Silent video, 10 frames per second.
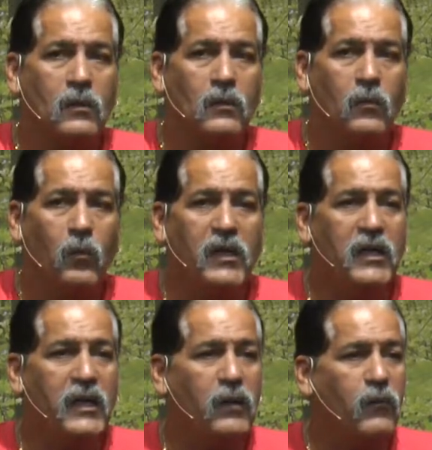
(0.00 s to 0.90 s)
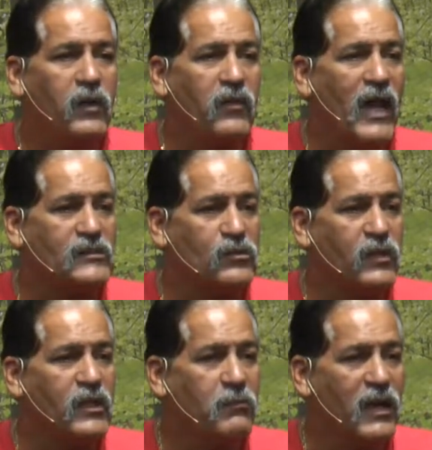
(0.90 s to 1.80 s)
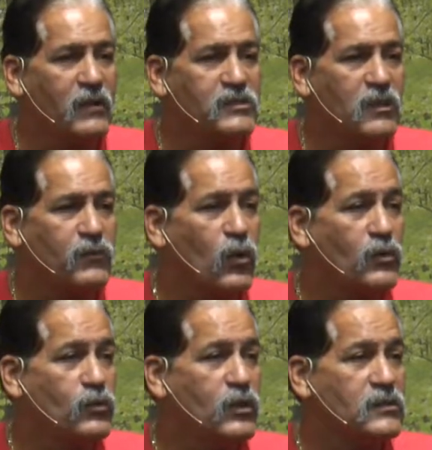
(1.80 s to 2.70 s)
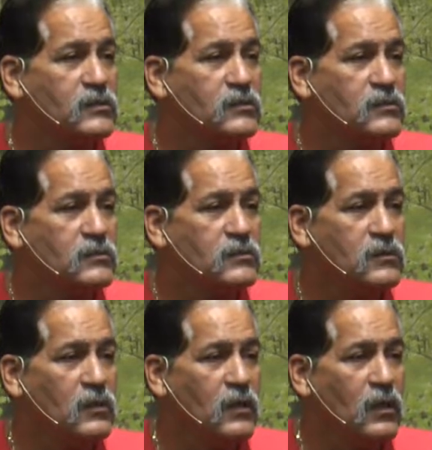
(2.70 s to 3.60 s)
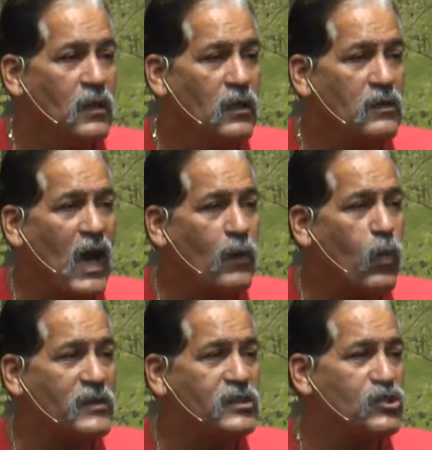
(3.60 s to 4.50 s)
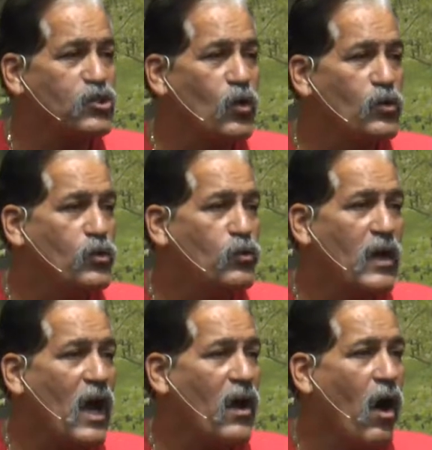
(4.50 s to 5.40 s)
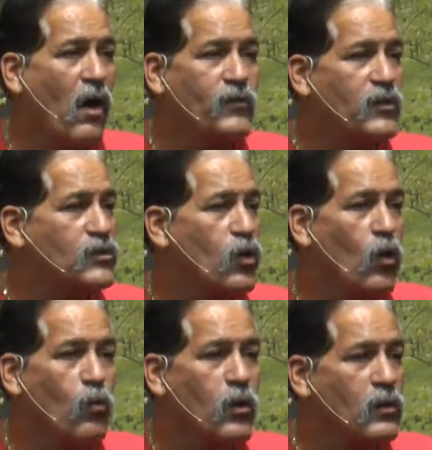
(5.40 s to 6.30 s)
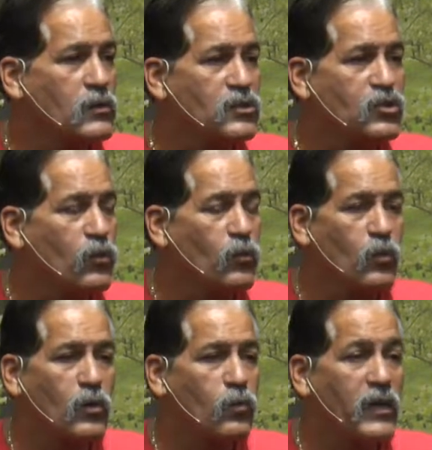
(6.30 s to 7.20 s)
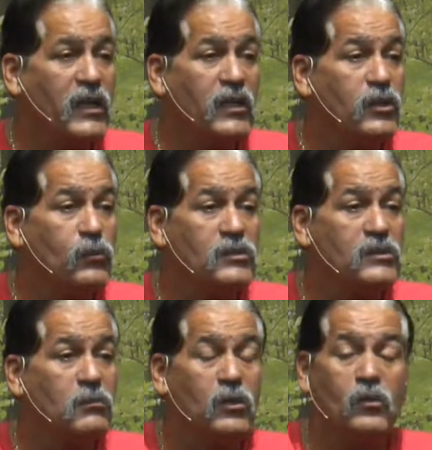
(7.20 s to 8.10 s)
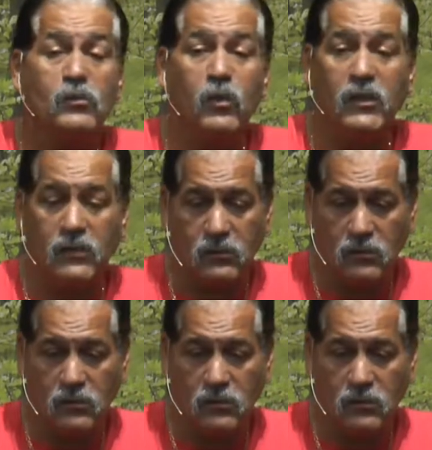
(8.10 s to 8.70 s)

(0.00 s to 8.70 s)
We need to get rid of that so He can make Himself known to us. God wants to show you and I off to this whole world and show the world what He can do with somebody who's willing.